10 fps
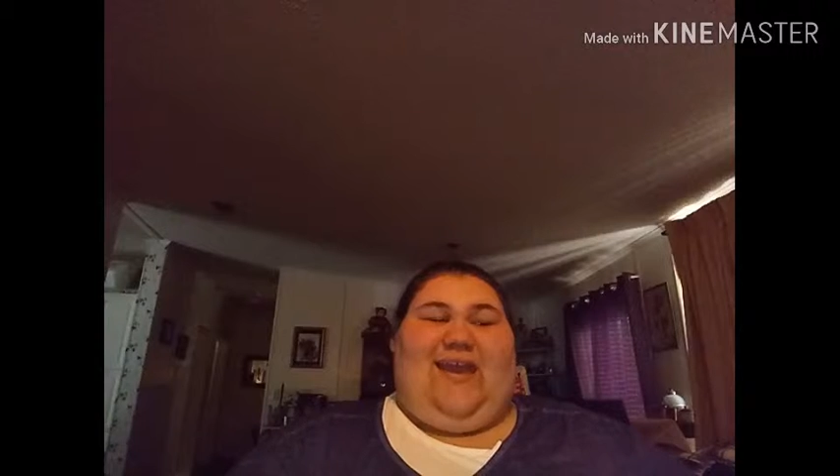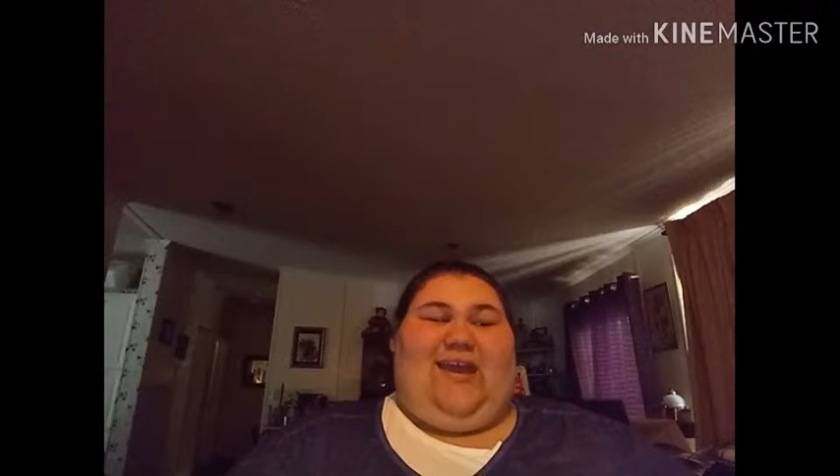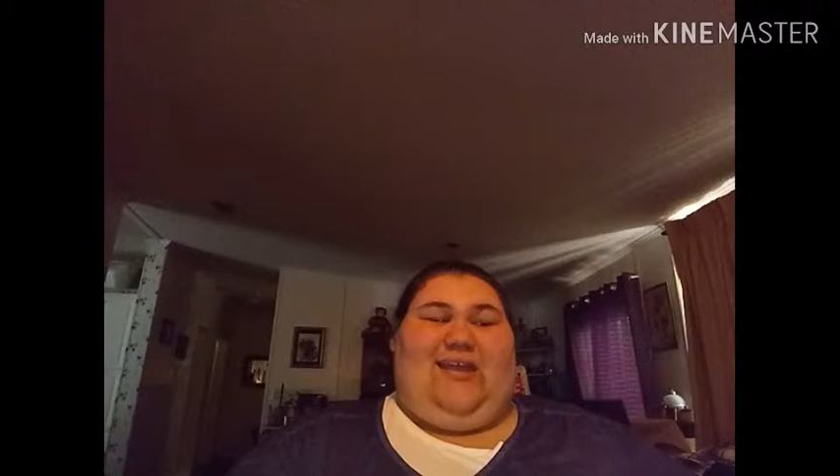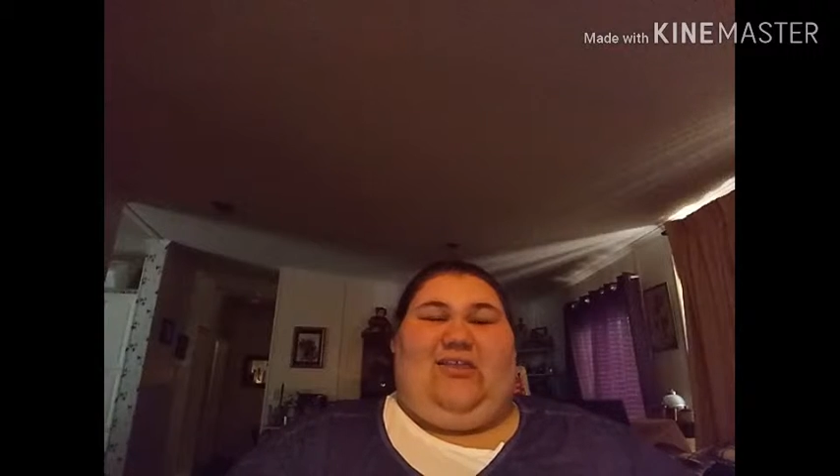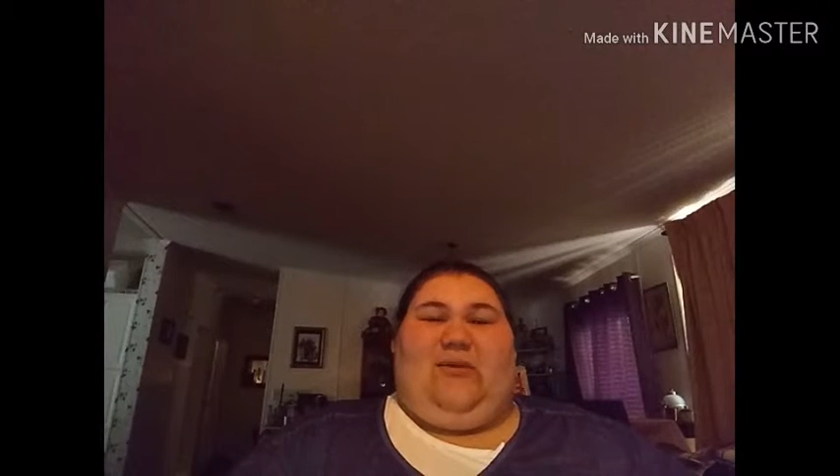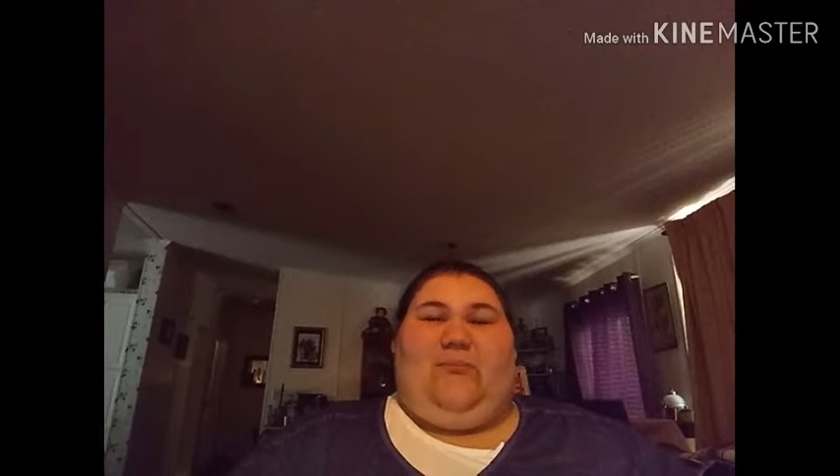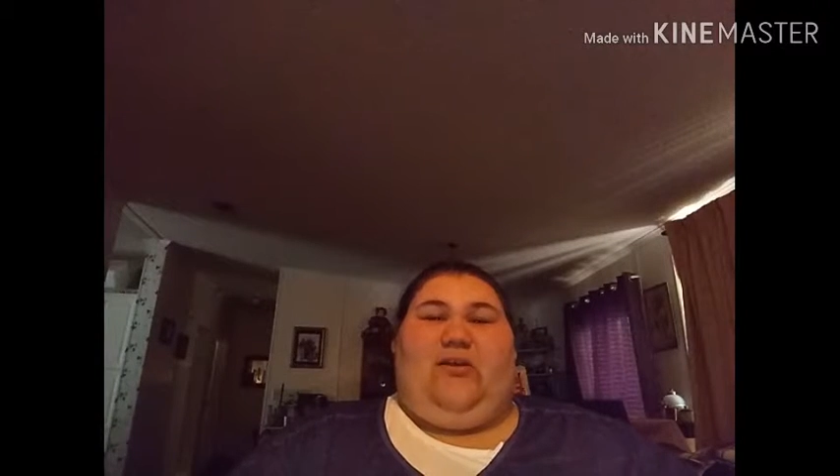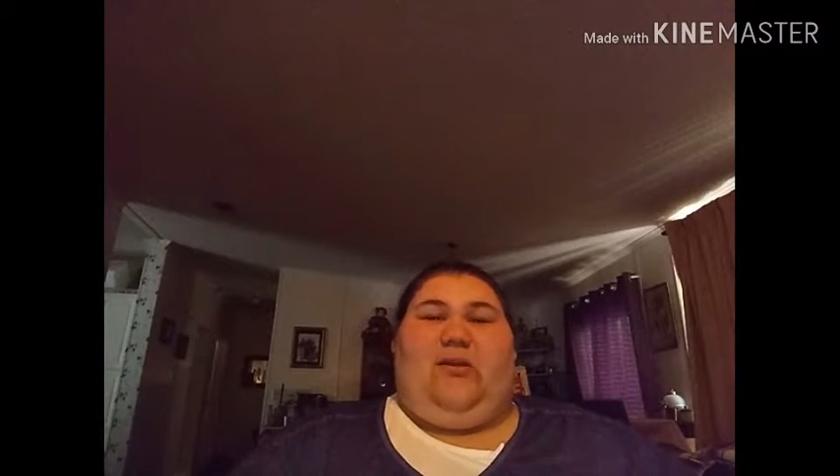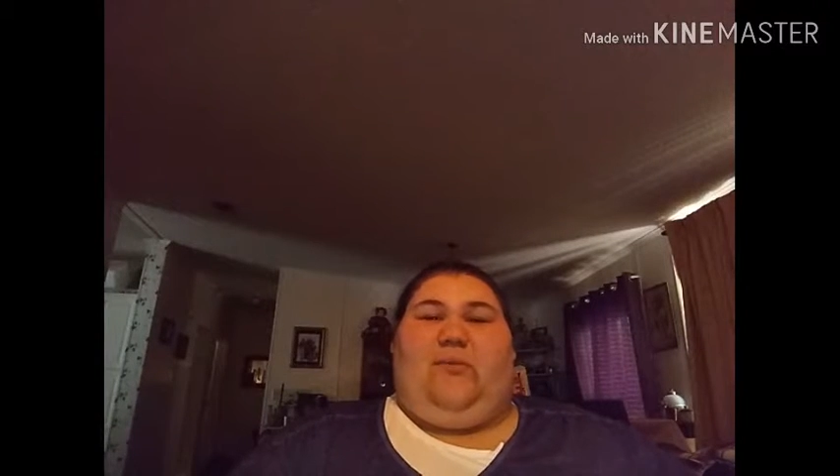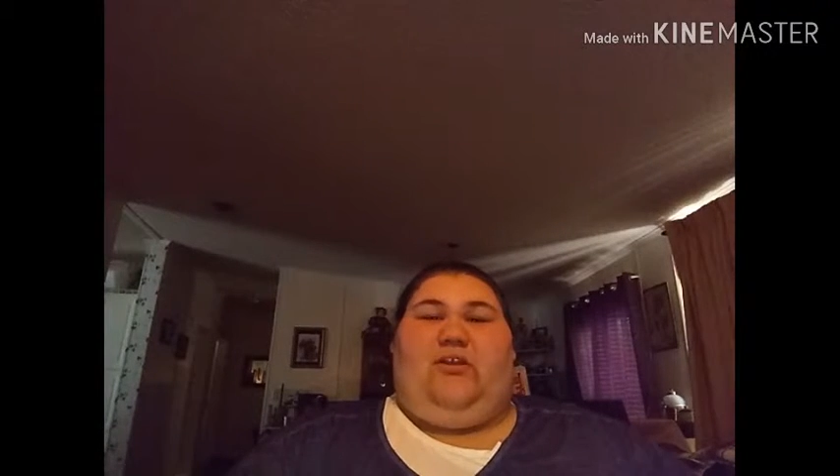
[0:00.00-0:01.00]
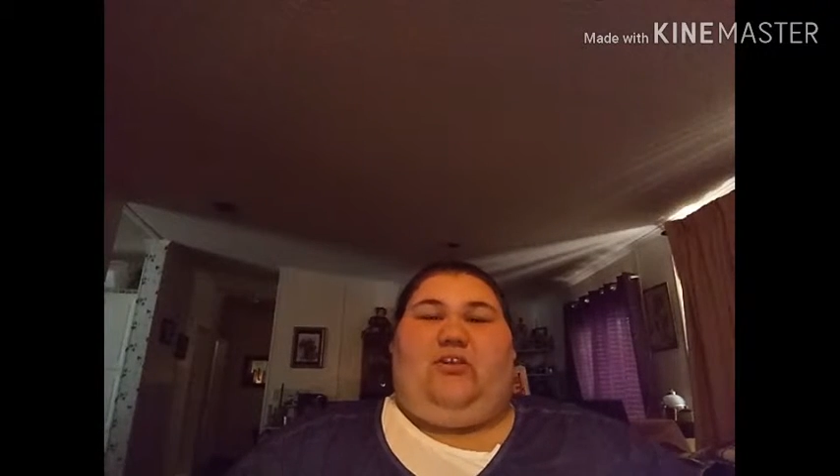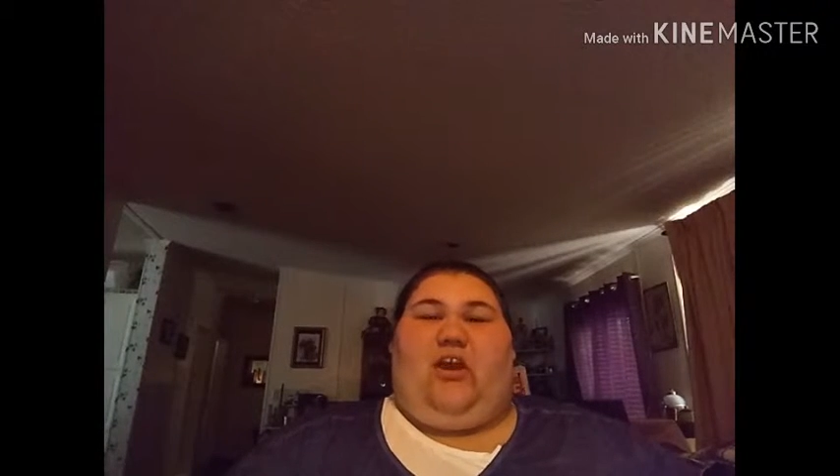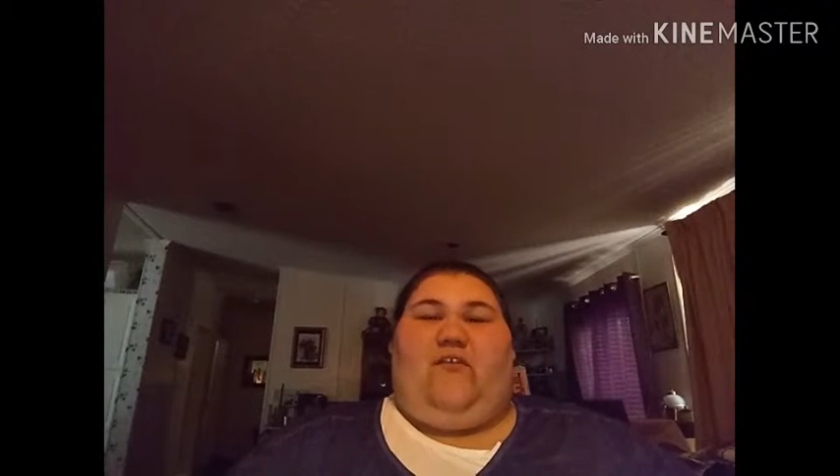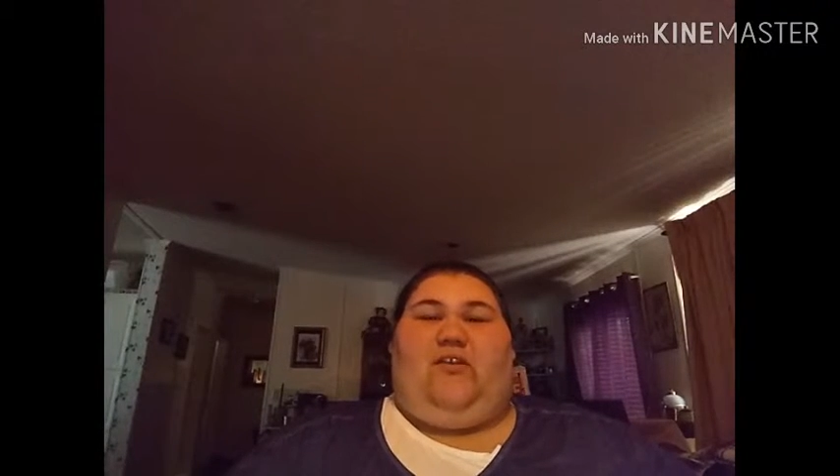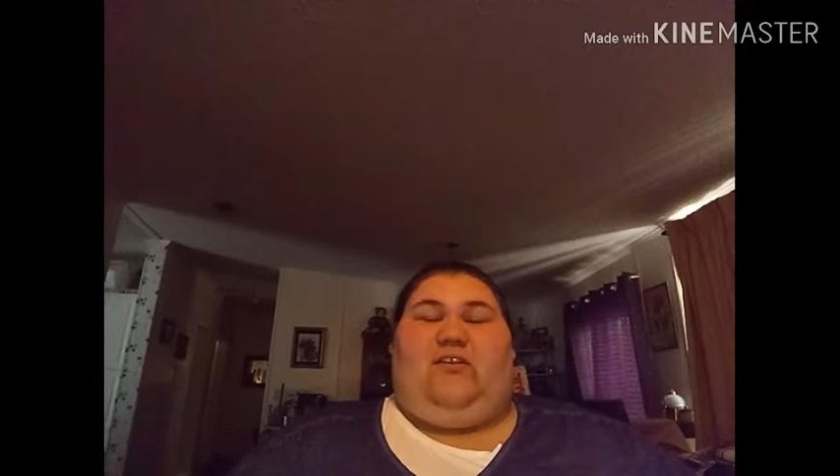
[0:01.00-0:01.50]
and then put them in your
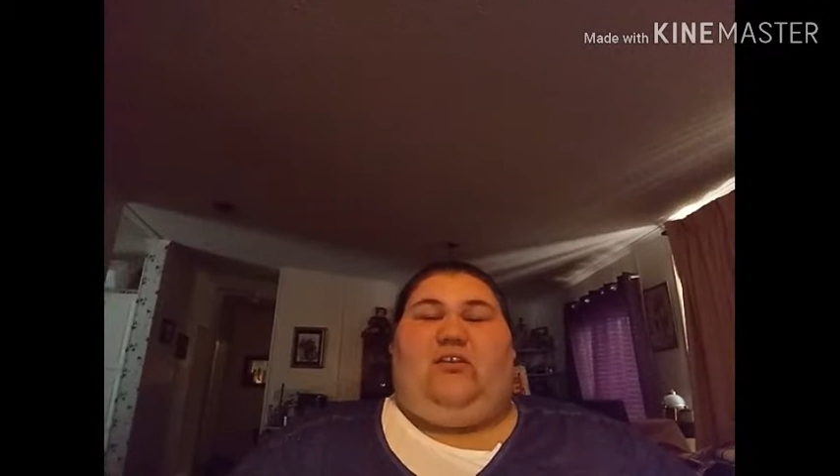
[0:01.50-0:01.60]
coffee.